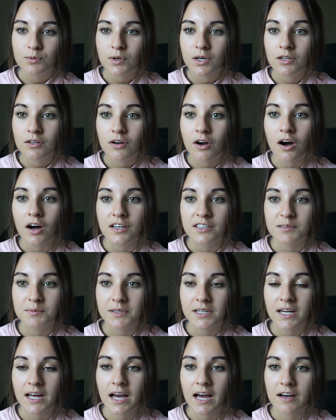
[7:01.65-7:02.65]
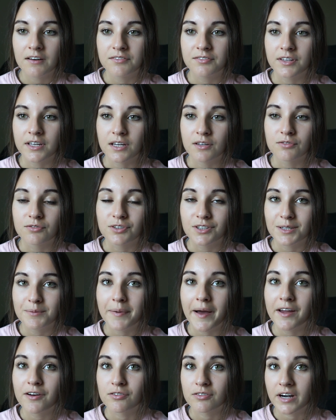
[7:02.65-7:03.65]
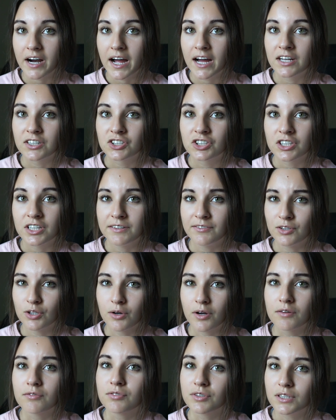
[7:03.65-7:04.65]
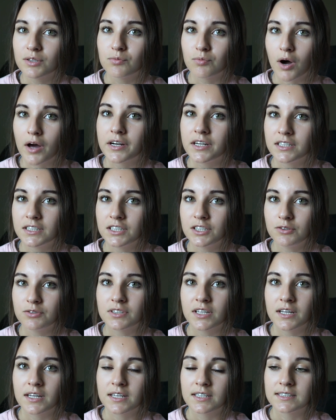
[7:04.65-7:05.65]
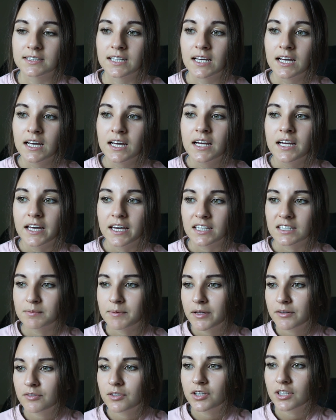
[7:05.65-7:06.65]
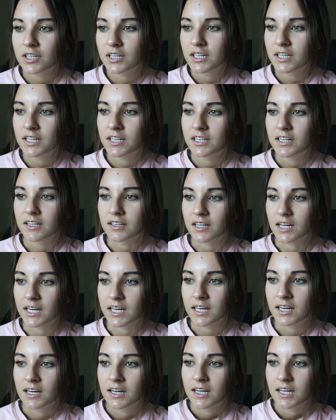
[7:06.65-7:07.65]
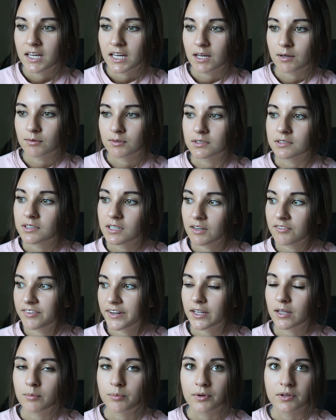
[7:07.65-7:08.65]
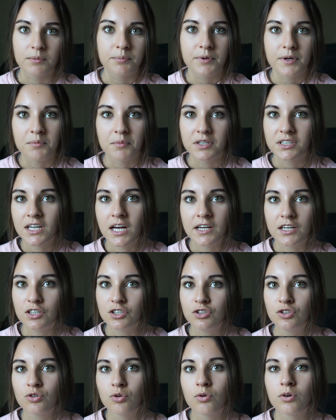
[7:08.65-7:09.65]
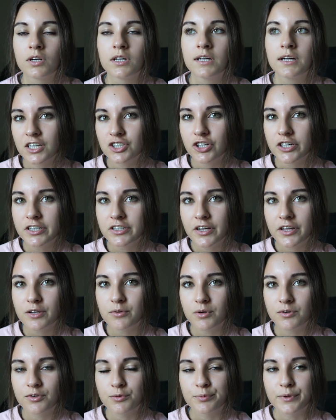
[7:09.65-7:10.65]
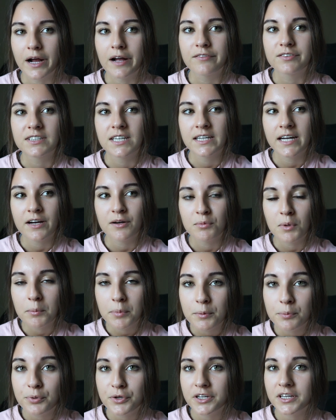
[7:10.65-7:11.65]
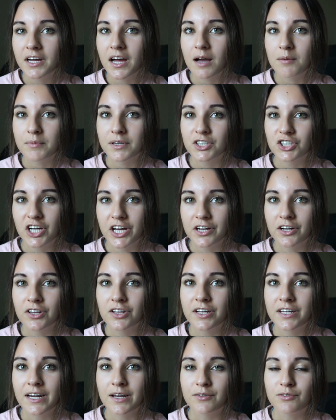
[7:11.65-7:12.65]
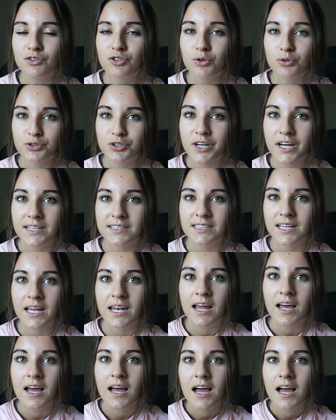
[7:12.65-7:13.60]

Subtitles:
one caused me to have like a really bad rash, even though I really wanted to use it because it smelled really good and like it was available at pretty much any store. I tried another one from Ralph's, and I remember putting it on my channel, and I told you guys that